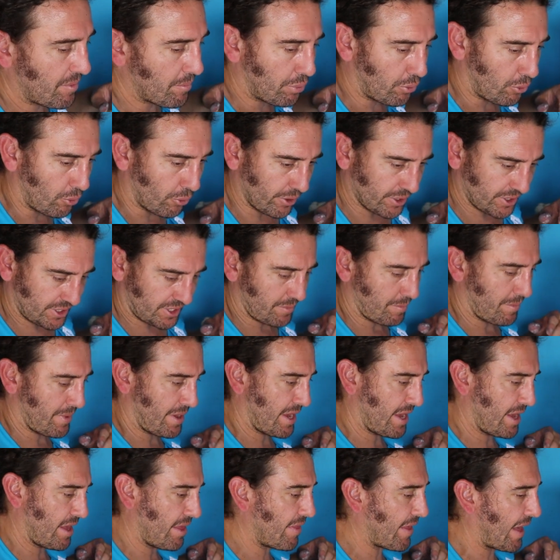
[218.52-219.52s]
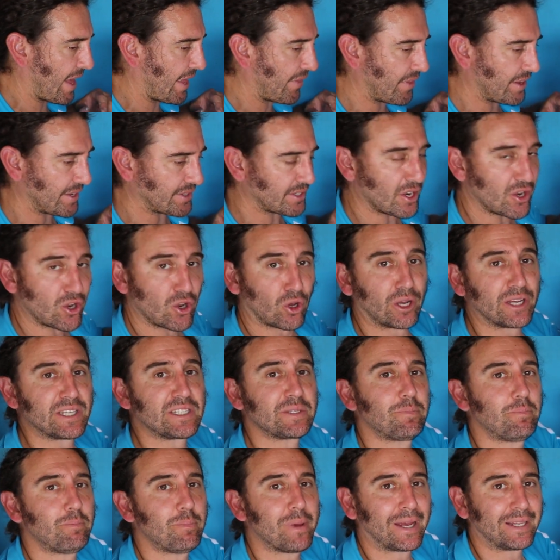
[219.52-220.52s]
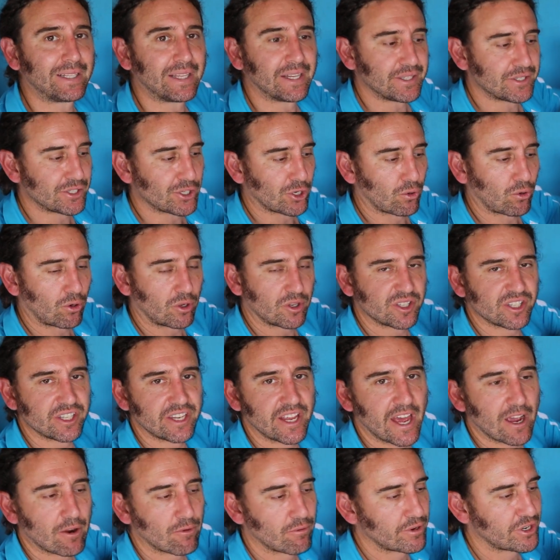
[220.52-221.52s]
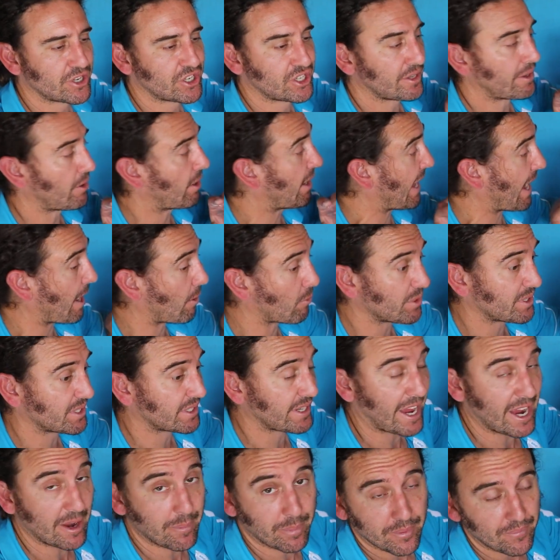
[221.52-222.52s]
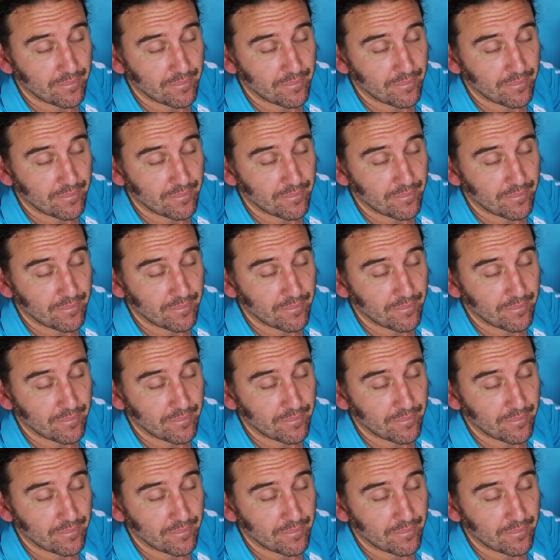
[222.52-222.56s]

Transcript: important to me that there's a nice balance across the aquascape.